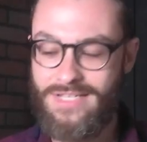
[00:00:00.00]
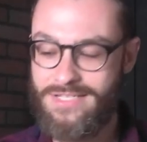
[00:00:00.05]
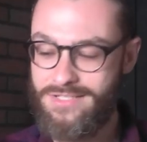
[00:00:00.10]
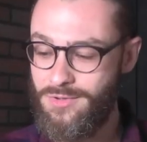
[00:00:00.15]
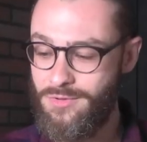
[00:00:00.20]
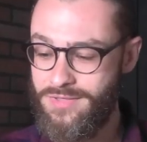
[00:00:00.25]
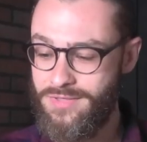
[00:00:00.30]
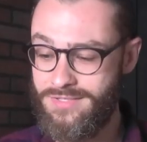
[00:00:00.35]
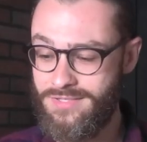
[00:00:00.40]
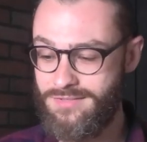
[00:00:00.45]

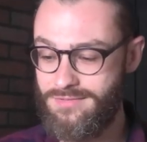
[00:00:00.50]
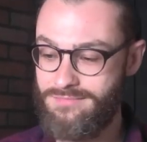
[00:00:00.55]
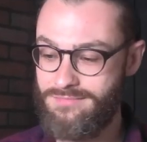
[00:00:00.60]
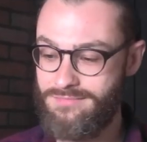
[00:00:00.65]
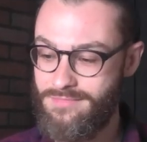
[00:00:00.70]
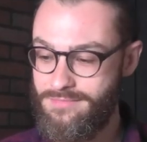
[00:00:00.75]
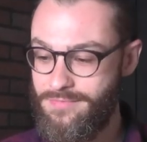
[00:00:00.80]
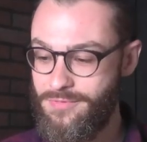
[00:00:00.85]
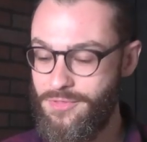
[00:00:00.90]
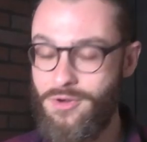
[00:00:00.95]
So this
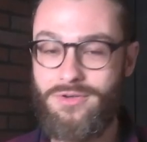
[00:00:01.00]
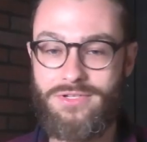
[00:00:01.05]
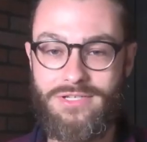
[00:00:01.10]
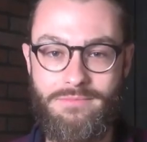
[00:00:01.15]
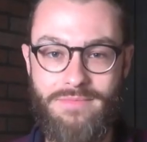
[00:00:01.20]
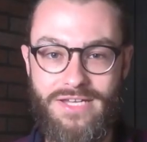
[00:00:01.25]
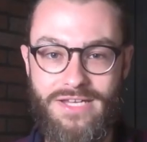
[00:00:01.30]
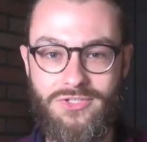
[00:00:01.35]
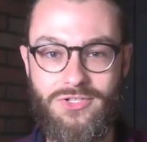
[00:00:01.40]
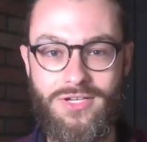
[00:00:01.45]
third
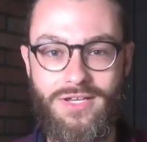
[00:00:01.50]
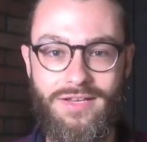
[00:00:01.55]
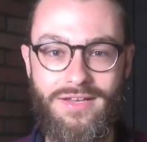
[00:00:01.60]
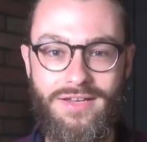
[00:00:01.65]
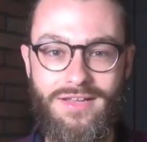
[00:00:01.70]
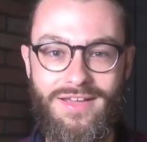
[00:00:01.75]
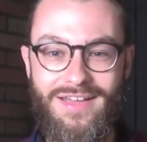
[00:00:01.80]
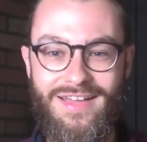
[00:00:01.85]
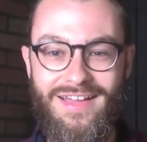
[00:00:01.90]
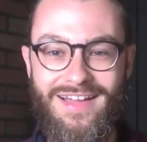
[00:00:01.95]
dimension,
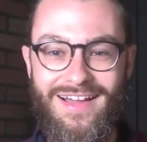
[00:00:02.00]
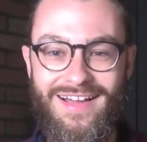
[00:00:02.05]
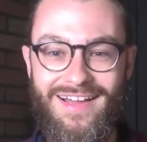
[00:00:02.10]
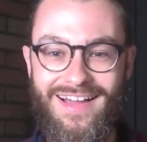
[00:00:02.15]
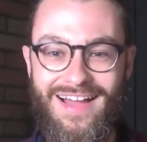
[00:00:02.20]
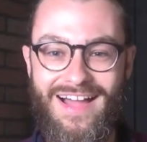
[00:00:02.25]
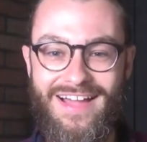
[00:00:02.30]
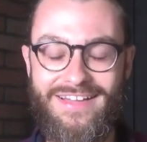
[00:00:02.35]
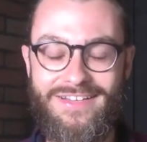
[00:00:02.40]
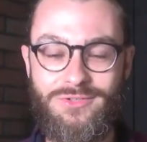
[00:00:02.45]

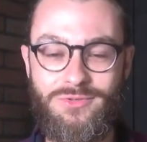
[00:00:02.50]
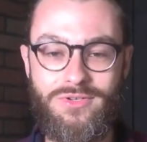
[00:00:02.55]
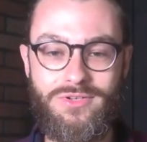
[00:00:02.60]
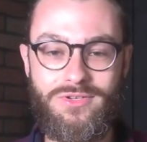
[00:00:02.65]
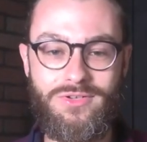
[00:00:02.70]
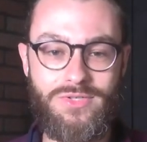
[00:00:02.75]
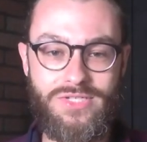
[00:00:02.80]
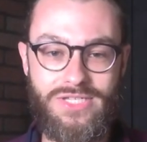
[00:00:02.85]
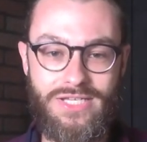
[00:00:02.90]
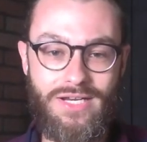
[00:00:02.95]
uh, I
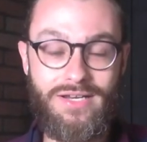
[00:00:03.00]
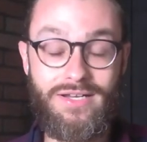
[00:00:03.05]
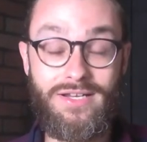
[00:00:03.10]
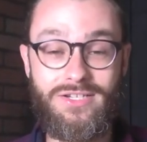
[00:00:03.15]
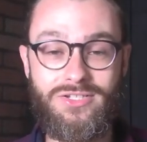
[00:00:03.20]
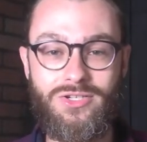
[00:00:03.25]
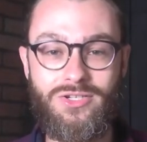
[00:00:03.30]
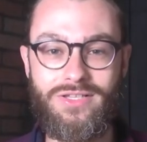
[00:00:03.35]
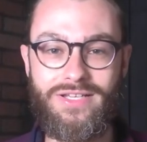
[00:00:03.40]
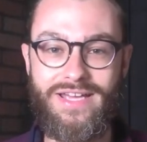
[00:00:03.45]
introduce it
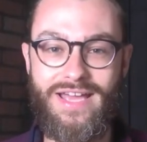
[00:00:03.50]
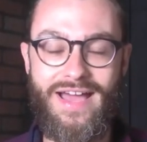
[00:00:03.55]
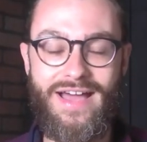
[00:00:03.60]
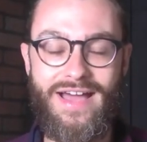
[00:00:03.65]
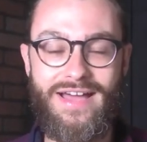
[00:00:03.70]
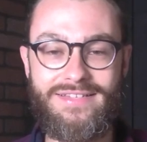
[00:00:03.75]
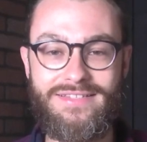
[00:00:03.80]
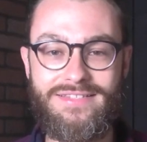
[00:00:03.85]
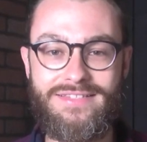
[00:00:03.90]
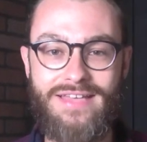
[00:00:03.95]
initially
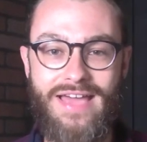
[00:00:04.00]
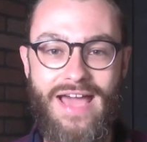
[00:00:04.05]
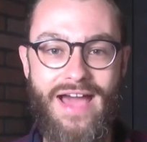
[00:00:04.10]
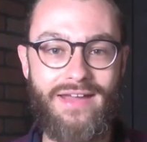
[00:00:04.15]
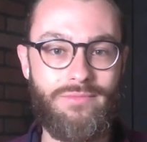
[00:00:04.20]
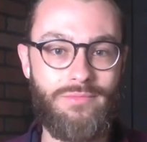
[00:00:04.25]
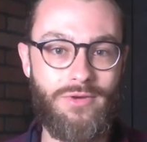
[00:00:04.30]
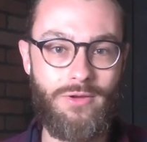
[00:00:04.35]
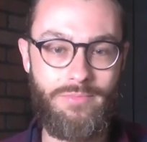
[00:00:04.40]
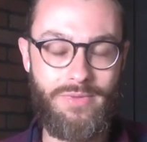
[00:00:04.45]
as
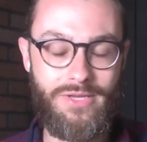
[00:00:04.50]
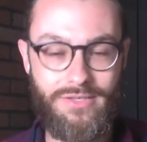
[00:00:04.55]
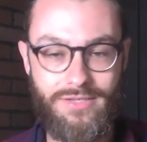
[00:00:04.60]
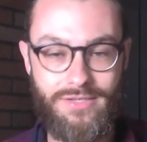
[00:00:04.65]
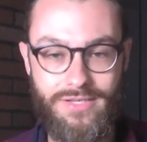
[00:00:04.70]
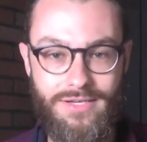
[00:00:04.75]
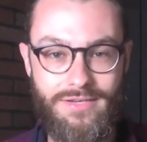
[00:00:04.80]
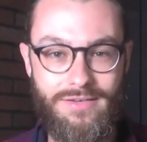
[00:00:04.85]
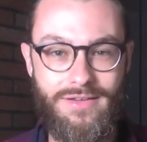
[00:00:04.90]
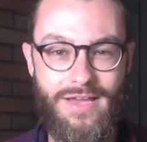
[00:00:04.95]

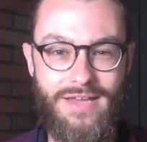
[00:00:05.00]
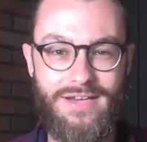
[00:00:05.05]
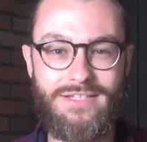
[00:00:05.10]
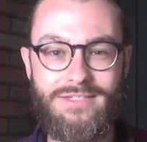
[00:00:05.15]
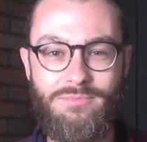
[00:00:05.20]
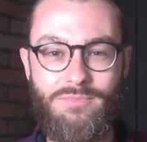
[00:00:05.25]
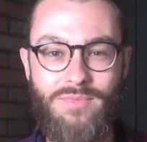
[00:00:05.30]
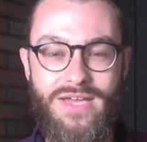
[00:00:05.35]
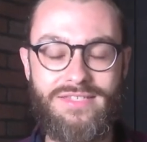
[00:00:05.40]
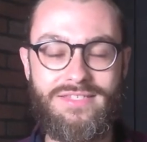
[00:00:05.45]
admirability, and
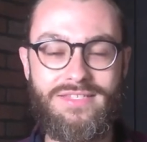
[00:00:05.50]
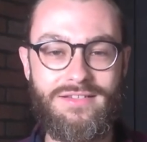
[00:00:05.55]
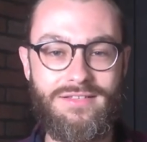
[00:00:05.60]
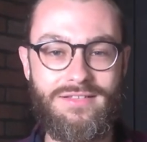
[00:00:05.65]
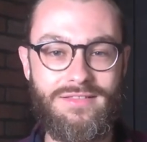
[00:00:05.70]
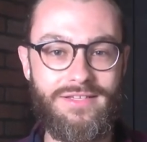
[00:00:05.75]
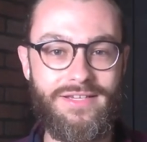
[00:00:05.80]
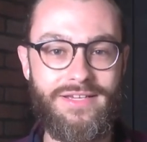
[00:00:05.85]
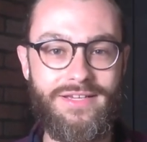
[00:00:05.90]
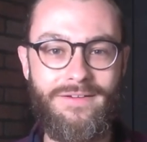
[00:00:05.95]
it's
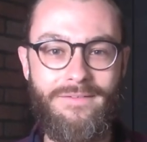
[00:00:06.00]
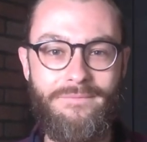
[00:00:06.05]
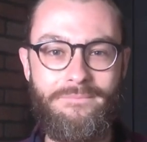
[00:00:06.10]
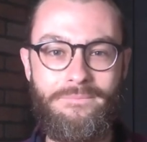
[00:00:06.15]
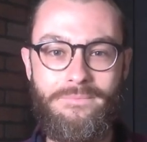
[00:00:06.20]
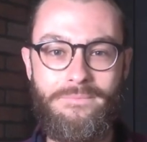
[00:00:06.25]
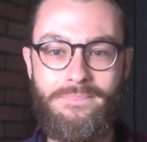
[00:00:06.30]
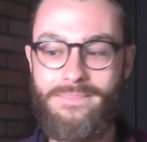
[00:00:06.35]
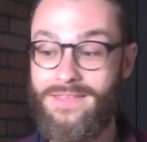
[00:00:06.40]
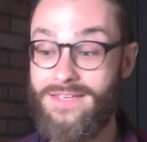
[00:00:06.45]
basically
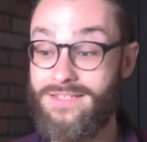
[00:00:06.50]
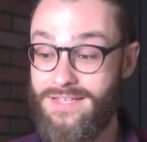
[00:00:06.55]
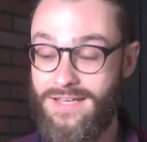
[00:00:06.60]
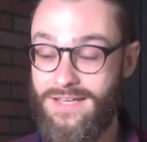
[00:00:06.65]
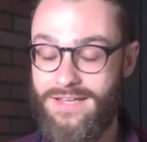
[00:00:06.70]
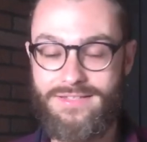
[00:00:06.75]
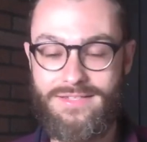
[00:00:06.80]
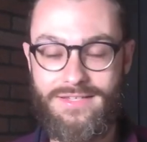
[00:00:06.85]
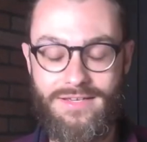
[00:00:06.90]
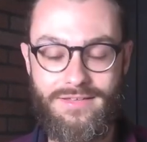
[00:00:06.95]
this
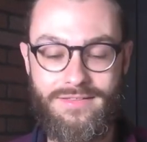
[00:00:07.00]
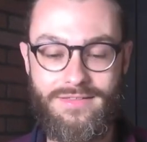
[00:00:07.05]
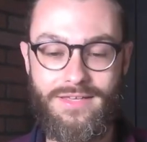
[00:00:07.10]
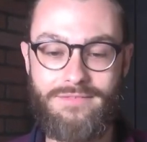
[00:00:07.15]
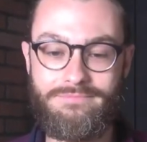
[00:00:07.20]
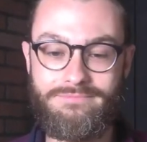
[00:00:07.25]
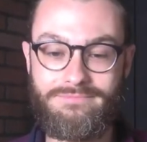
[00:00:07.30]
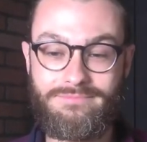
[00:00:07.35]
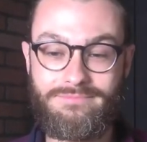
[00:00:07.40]
idea that